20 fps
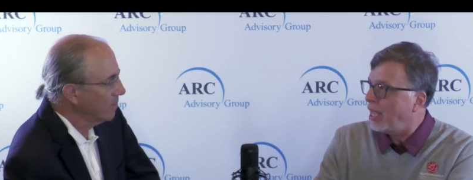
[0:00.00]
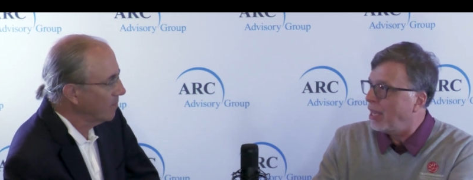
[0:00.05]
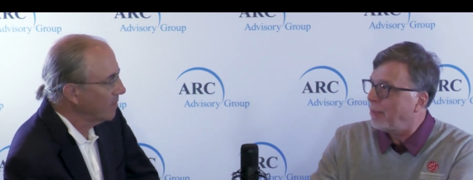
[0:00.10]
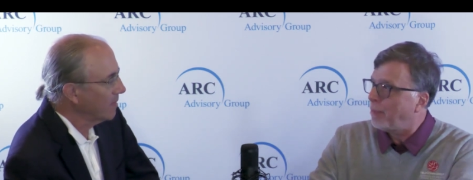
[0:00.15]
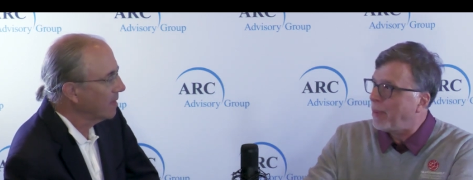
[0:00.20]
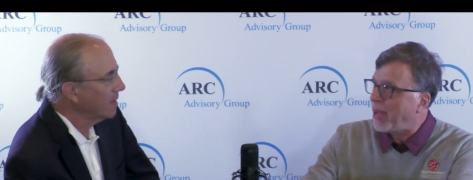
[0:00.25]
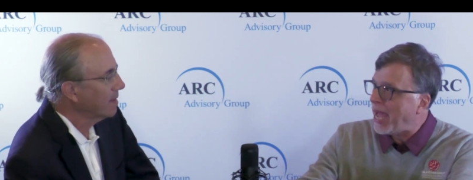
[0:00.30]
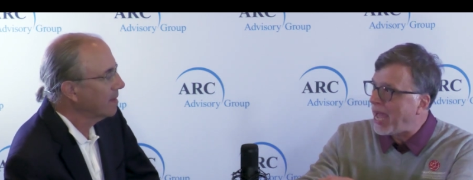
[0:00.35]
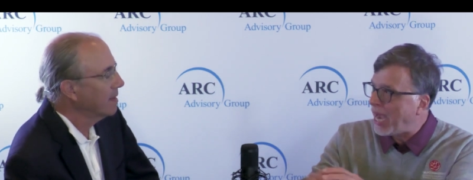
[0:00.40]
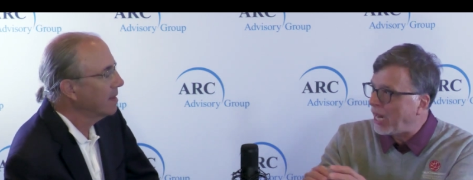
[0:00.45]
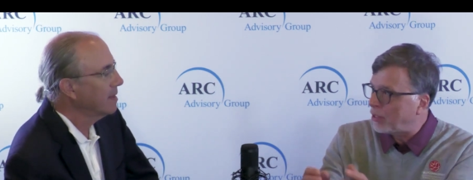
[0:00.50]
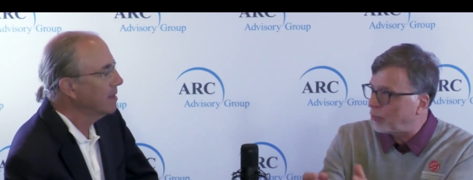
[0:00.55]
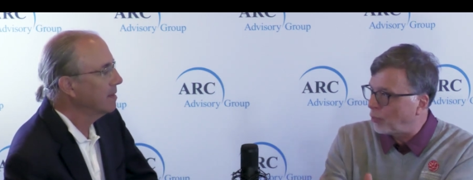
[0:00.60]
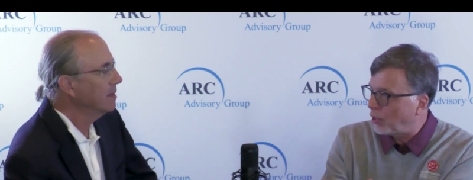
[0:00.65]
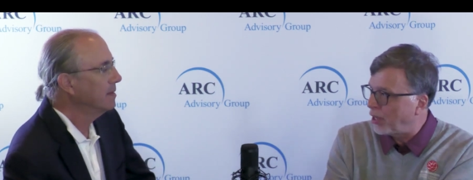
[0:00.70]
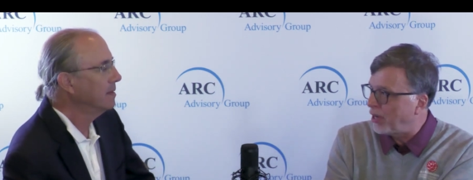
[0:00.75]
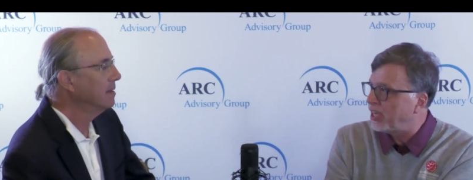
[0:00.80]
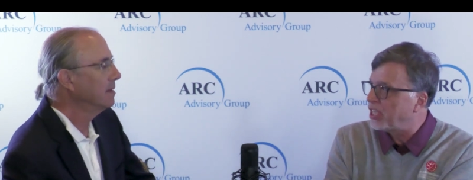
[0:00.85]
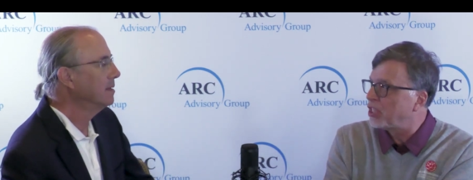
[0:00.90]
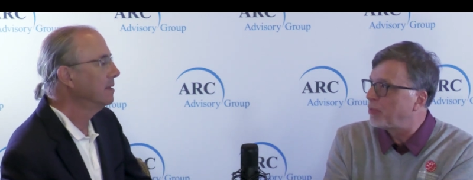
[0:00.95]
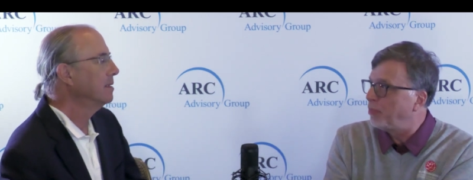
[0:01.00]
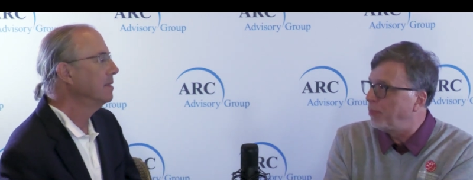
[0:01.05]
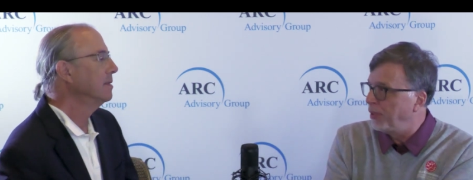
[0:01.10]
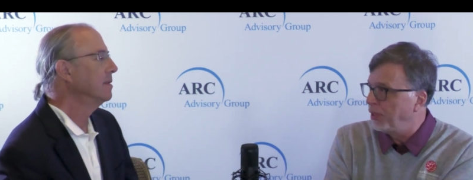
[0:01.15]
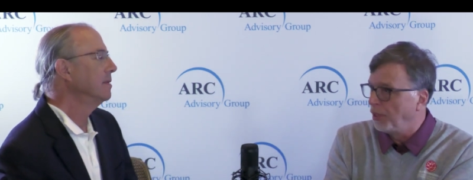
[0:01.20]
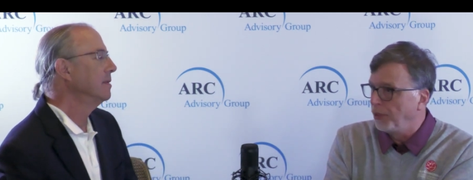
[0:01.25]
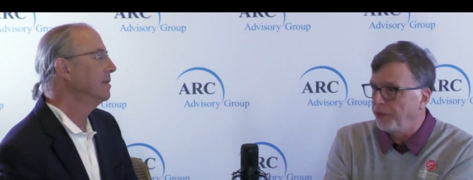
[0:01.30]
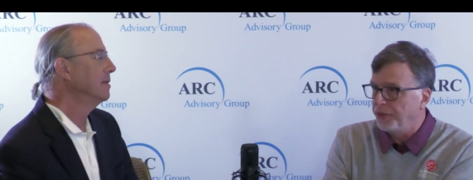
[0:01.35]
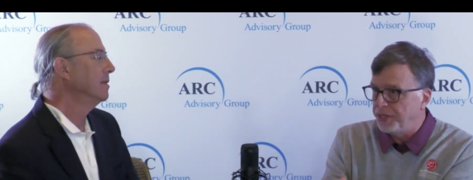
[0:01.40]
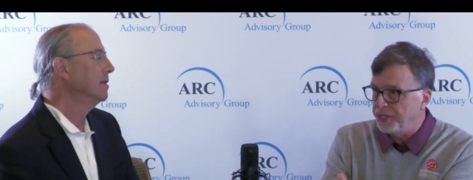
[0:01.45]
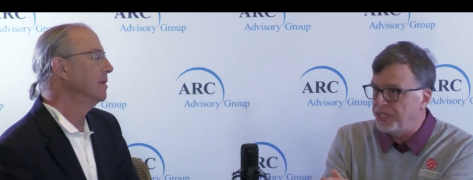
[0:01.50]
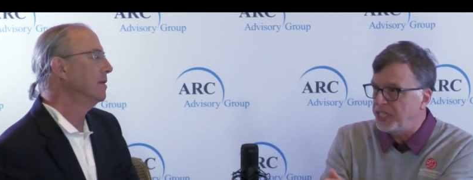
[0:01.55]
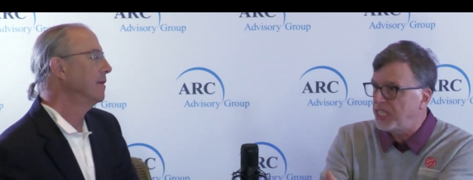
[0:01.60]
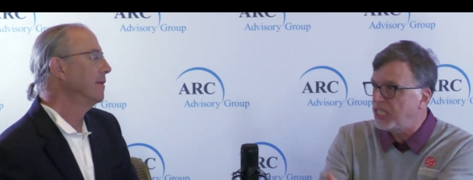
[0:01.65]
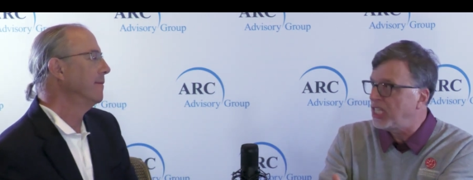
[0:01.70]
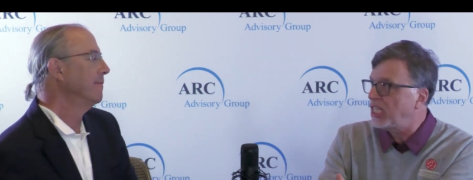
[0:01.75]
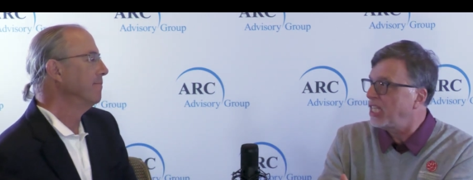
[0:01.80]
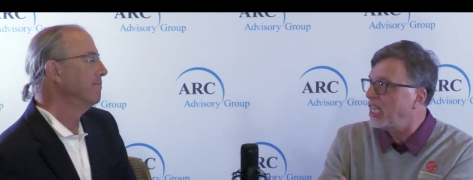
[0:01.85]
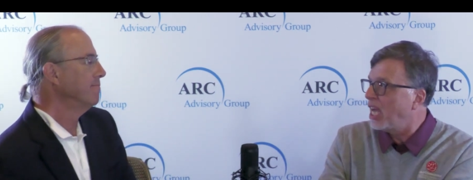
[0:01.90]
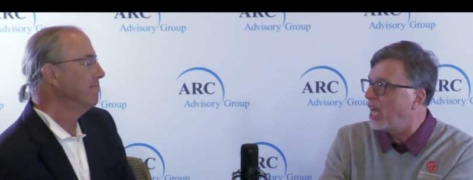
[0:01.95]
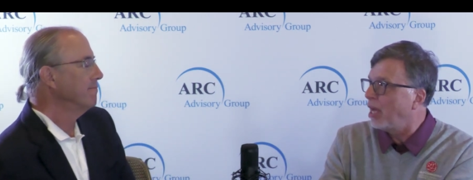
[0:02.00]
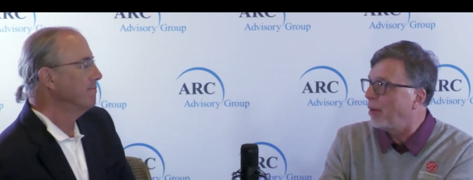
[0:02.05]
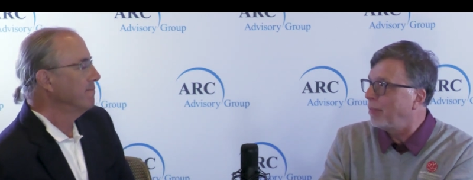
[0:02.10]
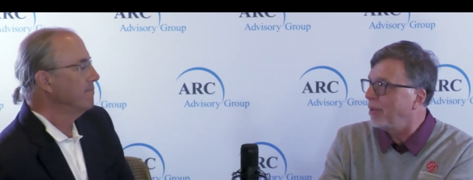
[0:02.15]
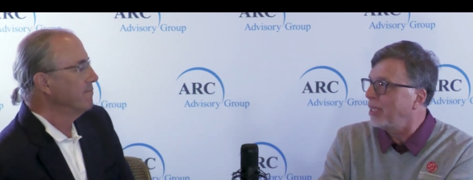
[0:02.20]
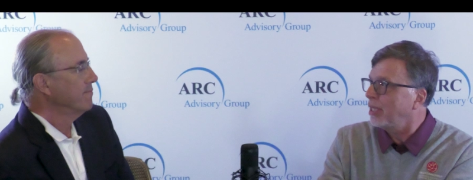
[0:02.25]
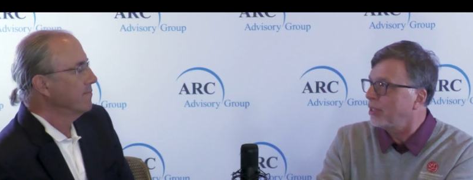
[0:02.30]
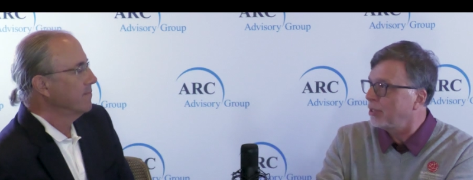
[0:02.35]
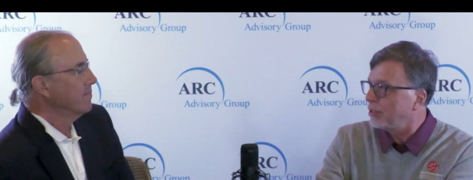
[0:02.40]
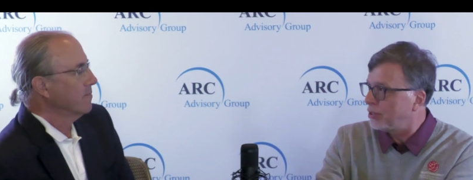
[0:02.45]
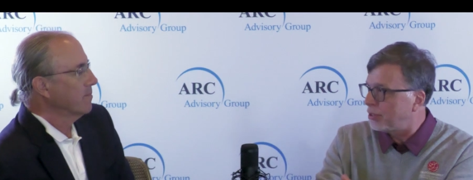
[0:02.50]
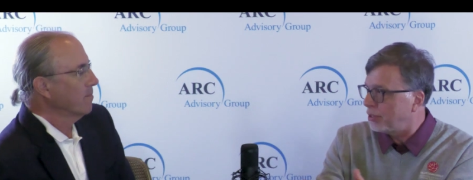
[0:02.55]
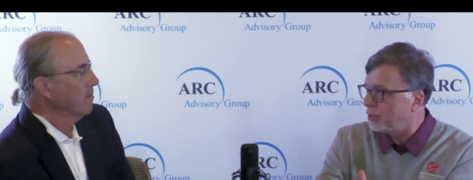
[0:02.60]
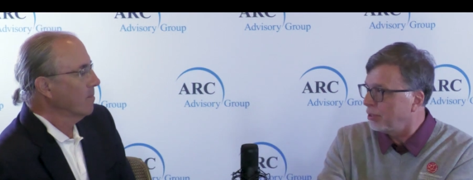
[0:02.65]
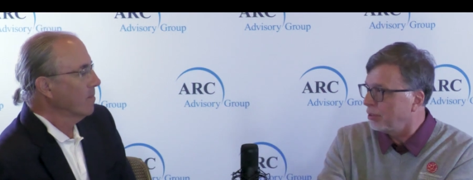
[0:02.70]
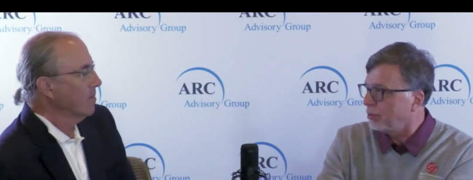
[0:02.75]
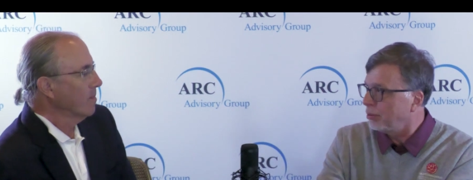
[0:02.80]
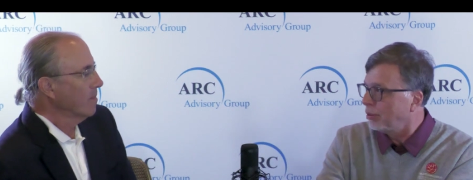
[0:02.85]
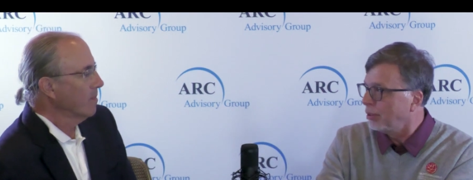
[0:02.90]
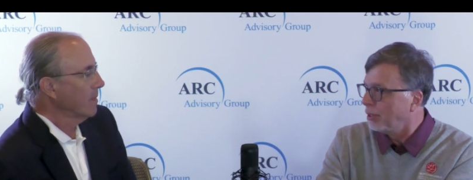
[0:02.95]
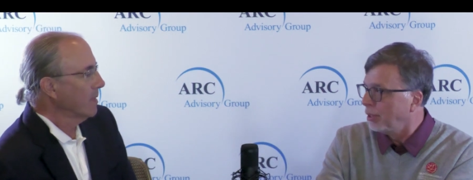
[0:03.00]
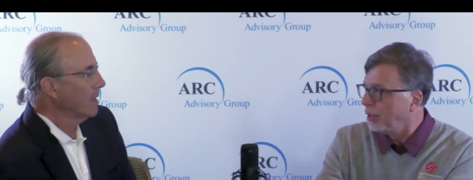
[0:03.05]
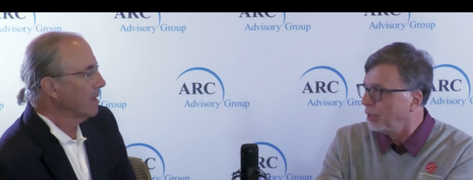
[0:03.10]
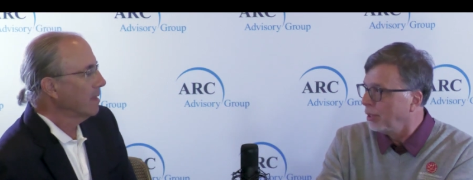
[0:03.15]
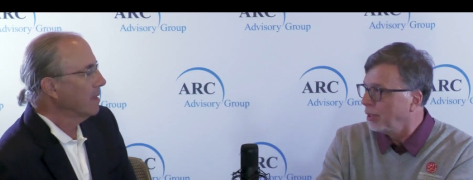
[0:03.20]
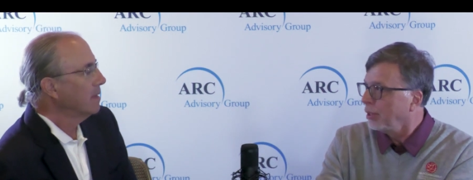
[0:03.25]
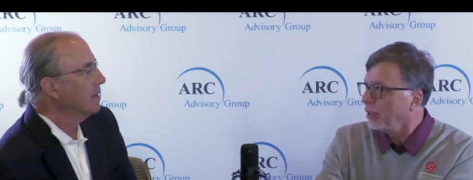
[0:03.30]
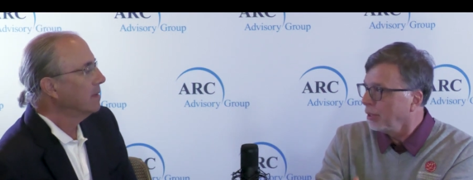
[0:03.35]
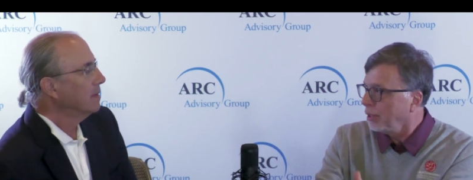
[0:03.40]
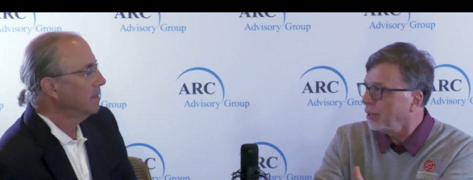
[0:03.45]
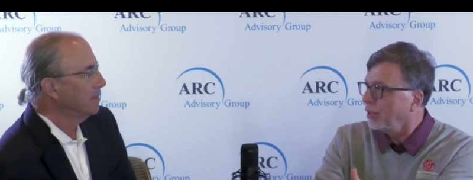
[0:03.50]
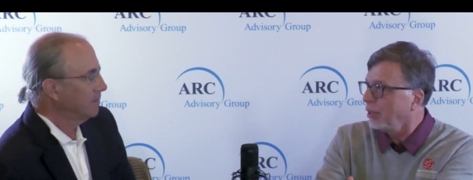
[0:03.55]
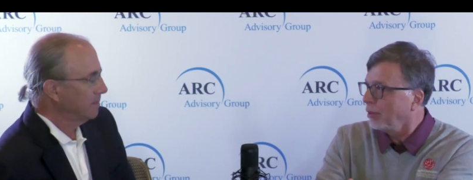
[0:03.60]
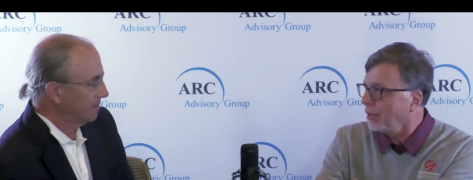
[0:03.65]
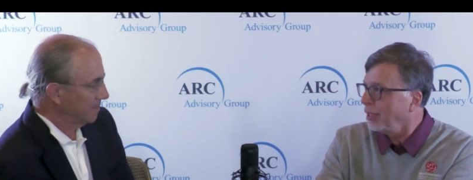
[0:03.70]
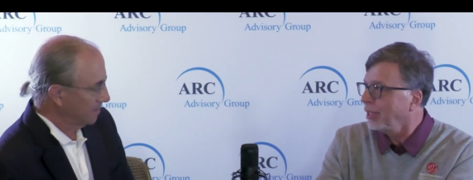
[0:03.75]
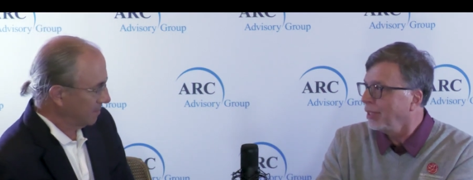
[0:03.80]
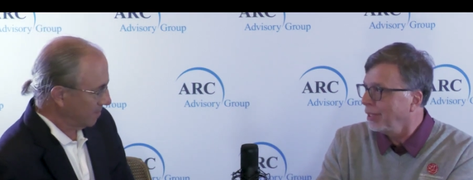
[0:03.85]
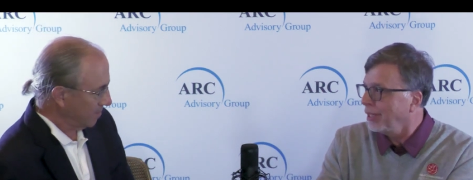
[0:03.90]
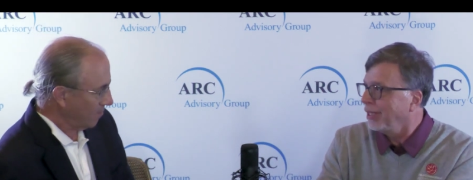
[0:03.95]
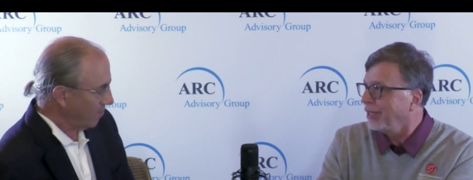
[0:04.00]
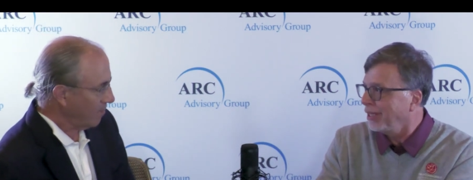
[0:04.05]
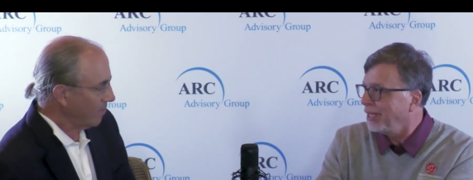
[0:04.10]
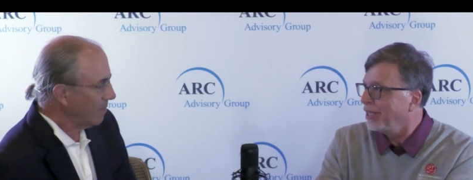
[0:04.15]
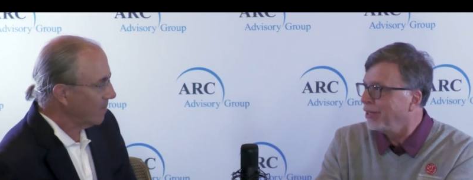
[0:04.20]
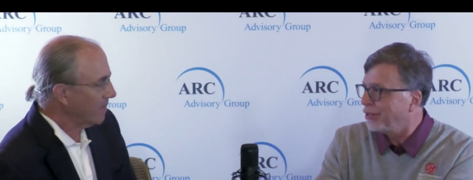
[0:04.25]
Speaker 1: And Pactware has built the DTM into, you know, in, in,